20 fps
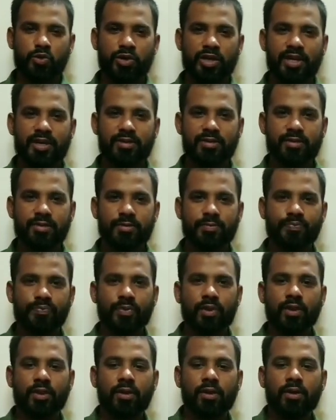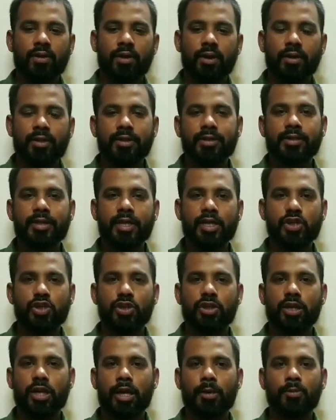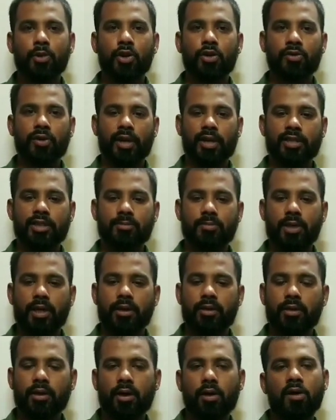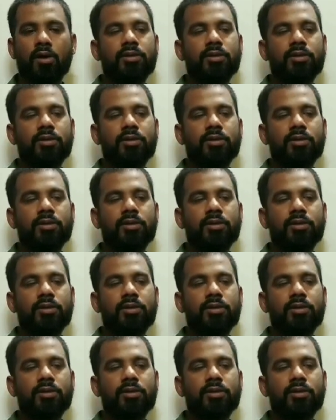students. In this lecture I am going to explain a